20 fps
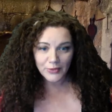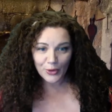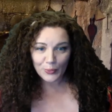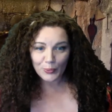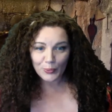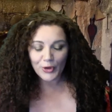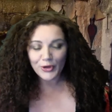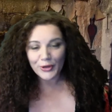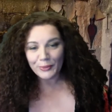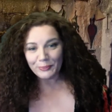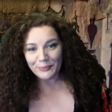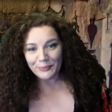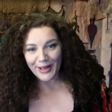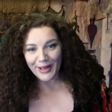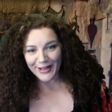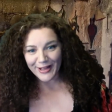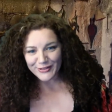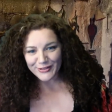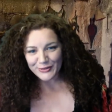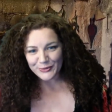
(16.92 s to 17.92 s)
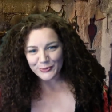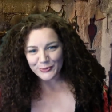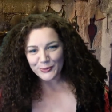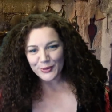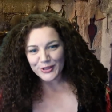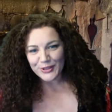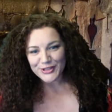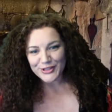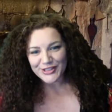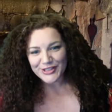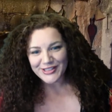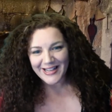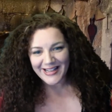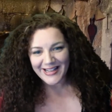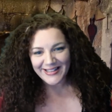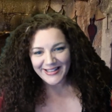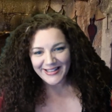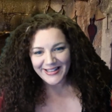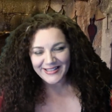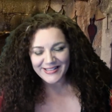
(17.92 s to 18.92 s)
welcome back to Witch
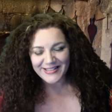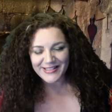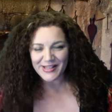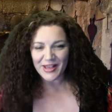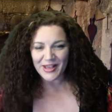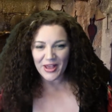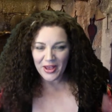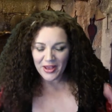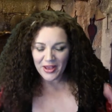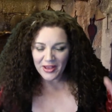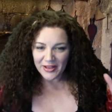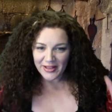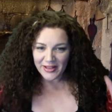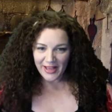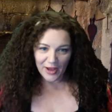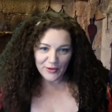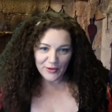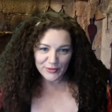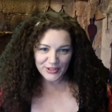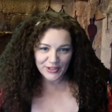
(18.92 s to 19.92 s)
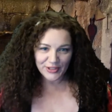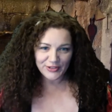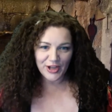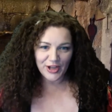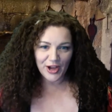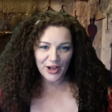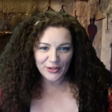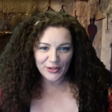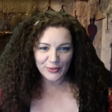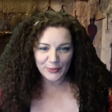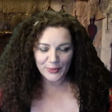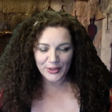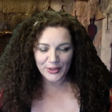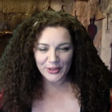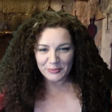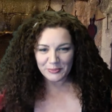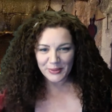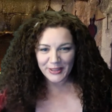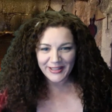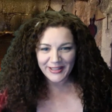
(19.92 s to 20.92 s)
Daily's countdown to Halloween,
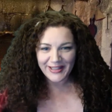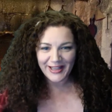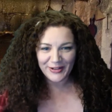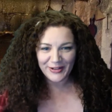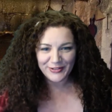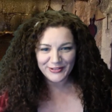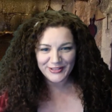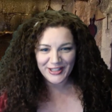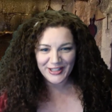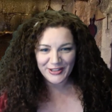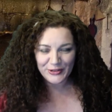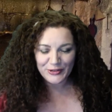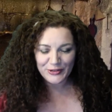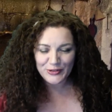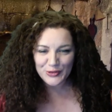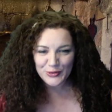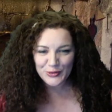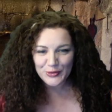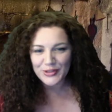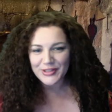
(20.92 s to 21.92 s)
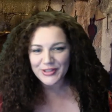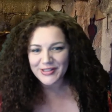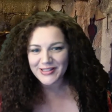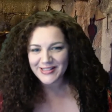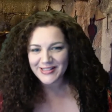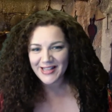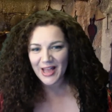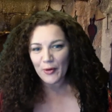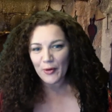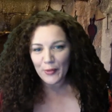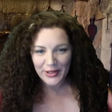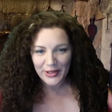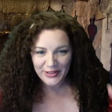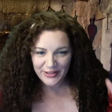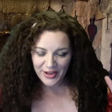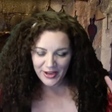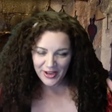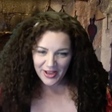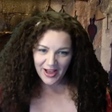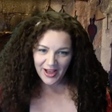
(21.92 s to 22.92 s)
big countdown to the Samhain
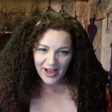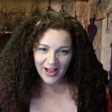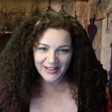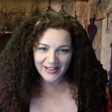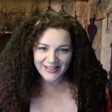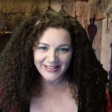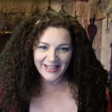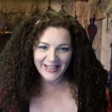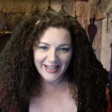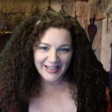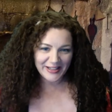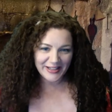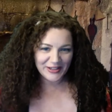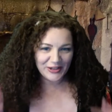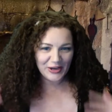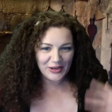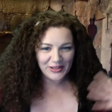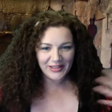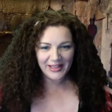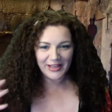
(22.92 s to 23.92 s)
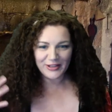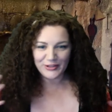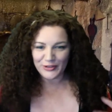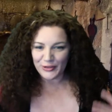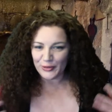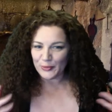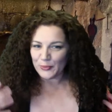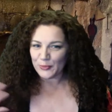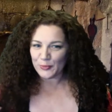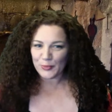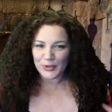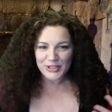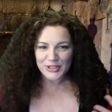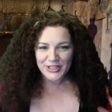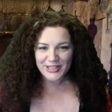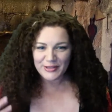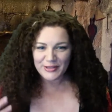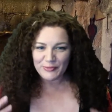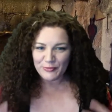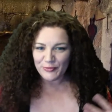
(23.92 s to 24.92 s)
holiday, and getting your
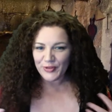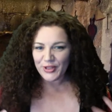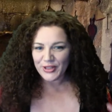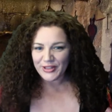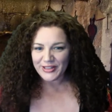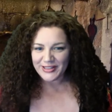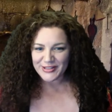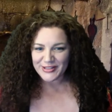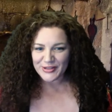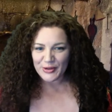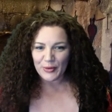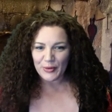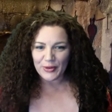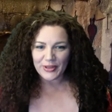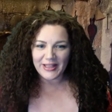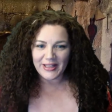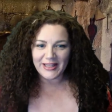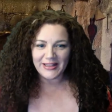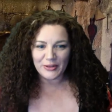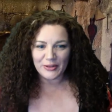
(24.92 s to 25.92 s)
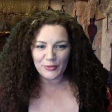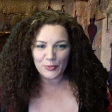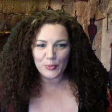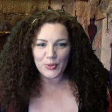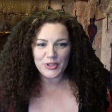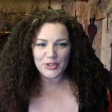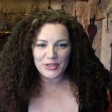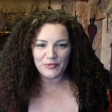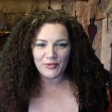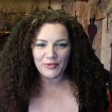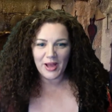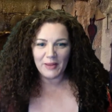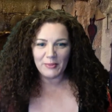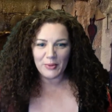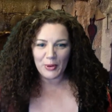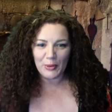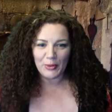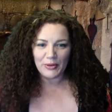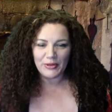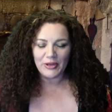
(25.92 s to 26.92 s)
witchy feelings going, getting the witchy vibe
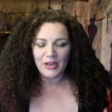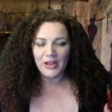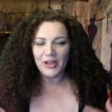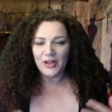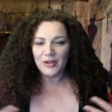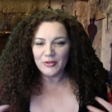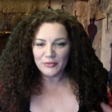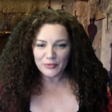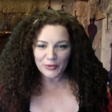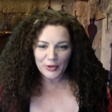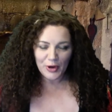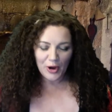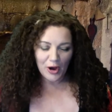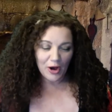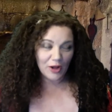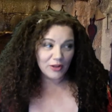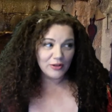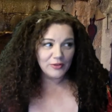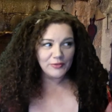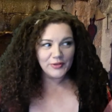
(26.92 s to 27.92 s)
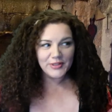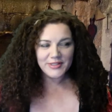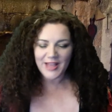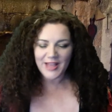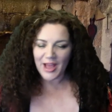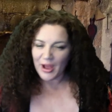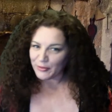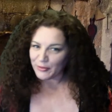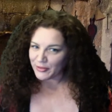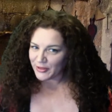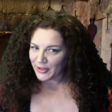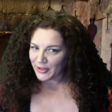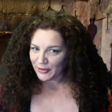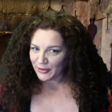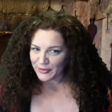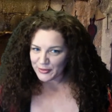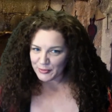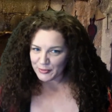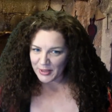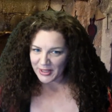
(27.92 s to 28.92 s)
going for all of us out there
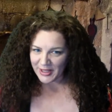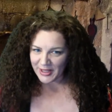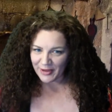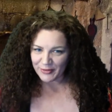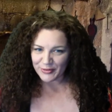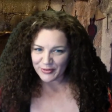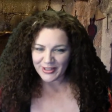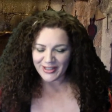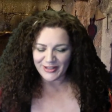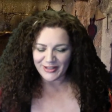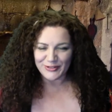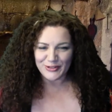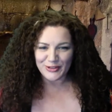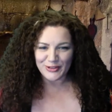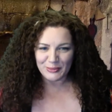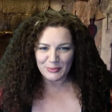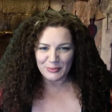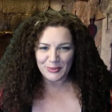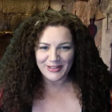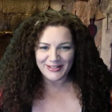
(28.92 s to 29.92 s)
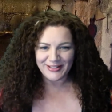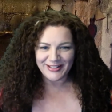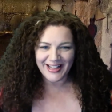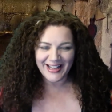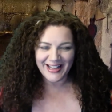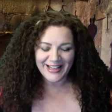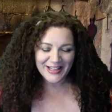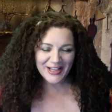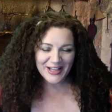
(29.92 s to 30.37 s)
as we count down to the big day.